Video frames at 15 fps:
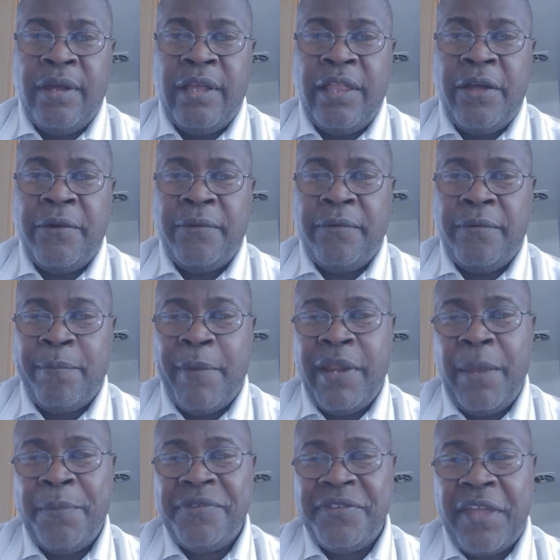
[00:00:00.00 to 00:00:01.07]
Hello, my
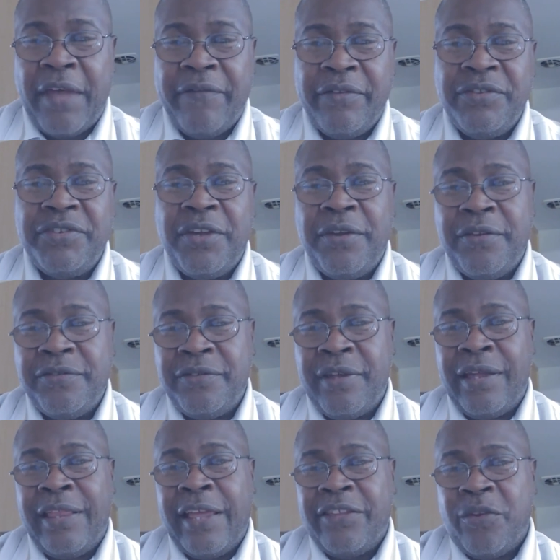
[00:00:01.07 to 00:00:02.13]
name is Kevin Jones, and
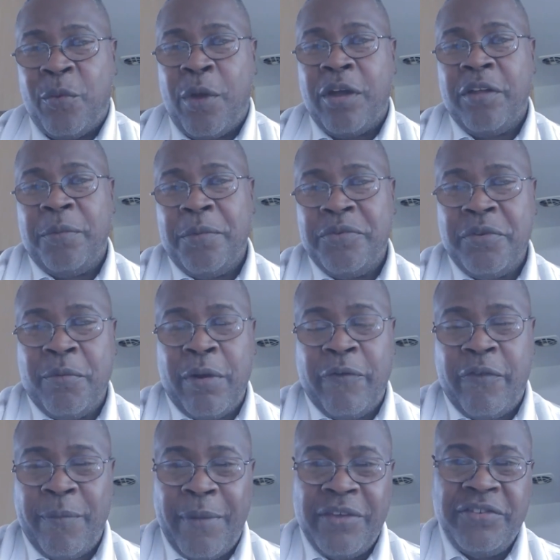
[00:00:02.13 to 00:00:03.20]
I'd like to welcome you to
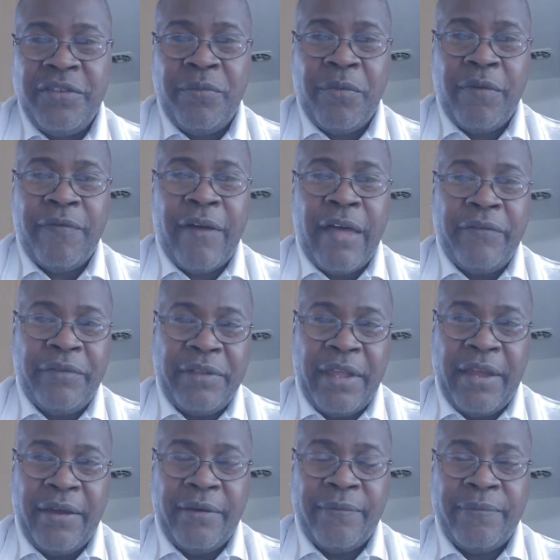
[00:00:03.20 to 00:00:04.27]
Reformation and Revival
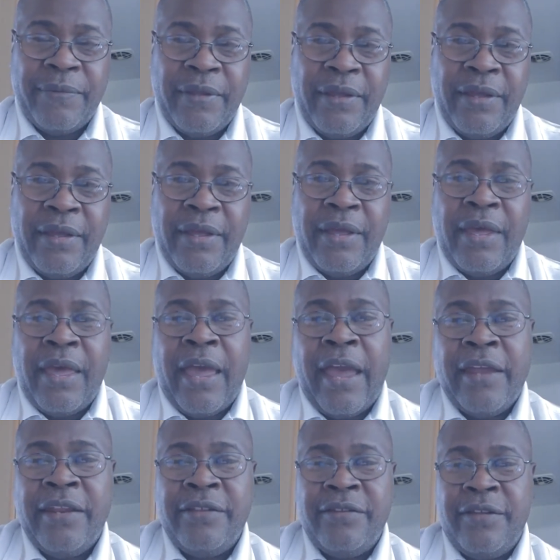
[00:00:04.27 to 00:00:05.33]
Now.
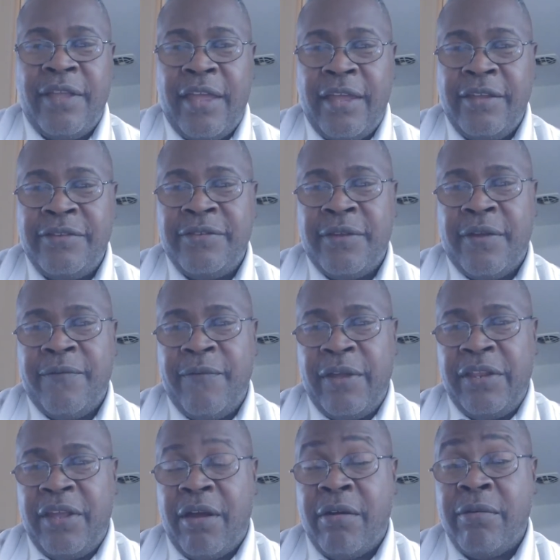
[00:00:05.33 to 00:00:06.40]
And in today's
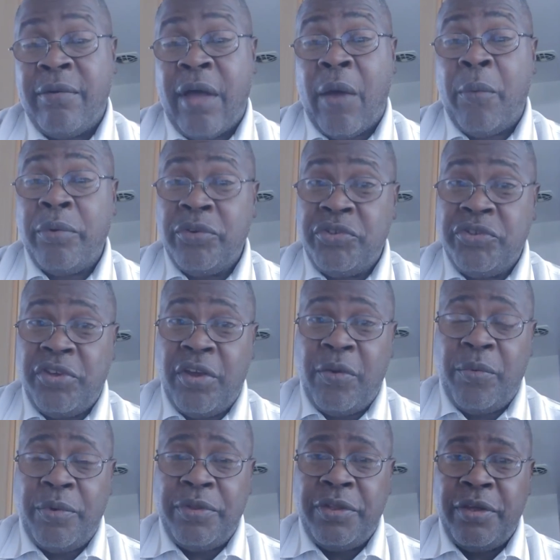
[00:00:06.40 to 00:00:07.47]
video, I want to share
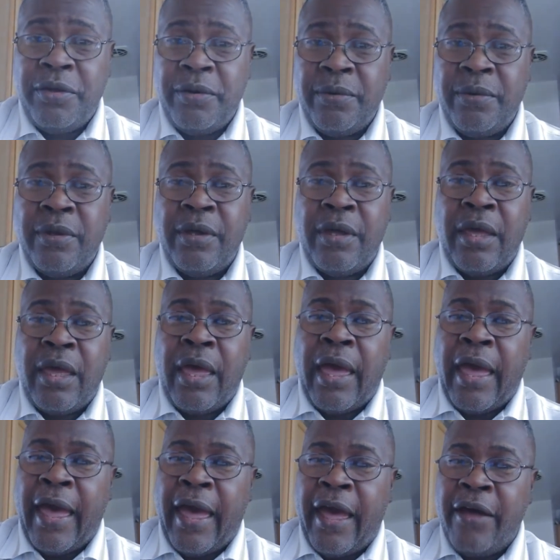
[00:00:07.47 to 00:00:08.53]
with you
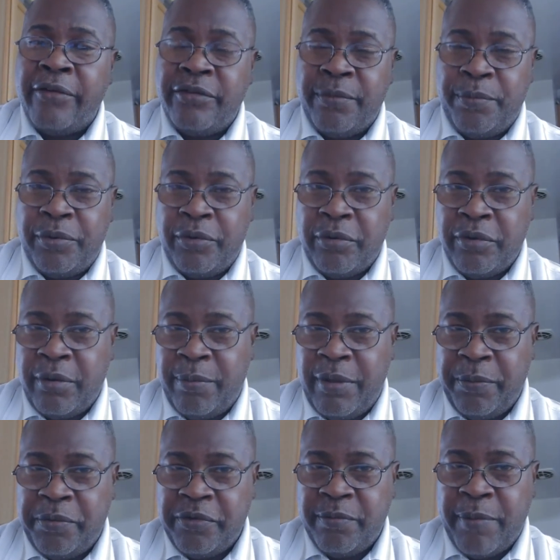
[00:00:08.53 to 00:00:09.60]
how to put on the
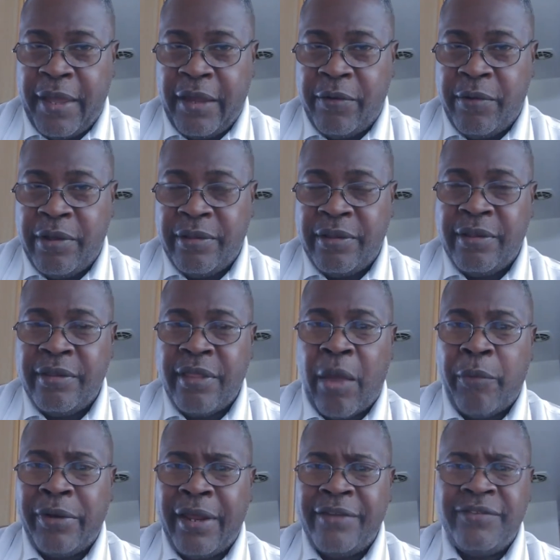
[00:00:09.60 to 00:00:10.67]
people's banquet.
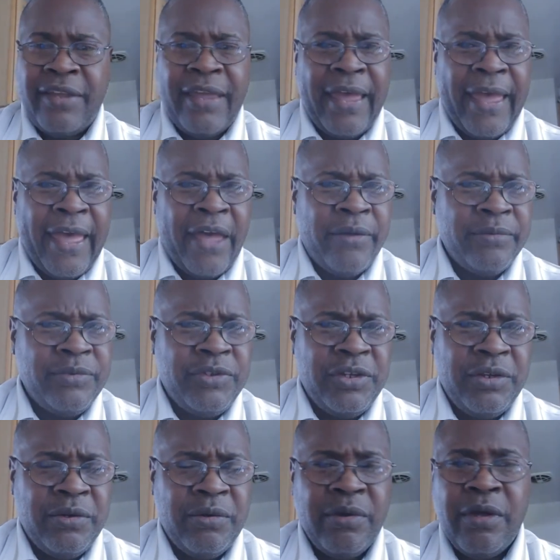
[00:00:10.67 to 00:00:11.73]
Now, when I say how
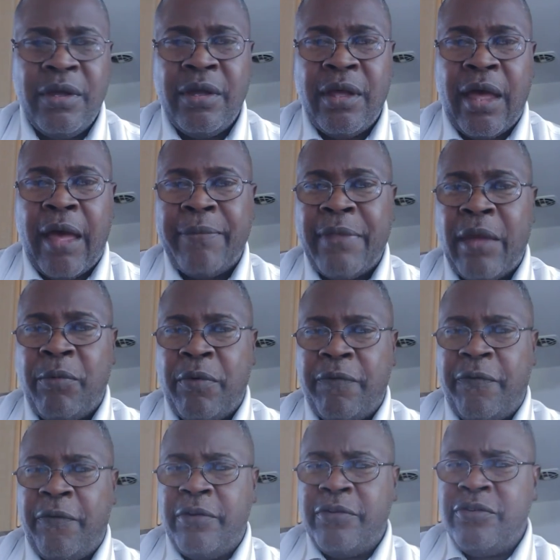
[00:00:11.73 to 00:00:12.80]
to, I'm not
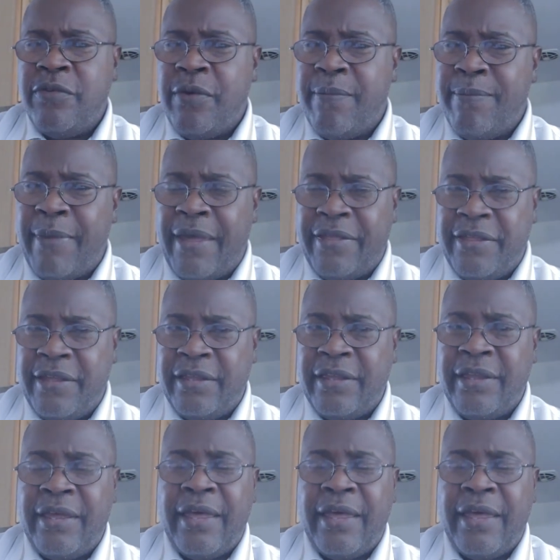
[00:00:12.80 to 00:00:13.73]
referring to a method.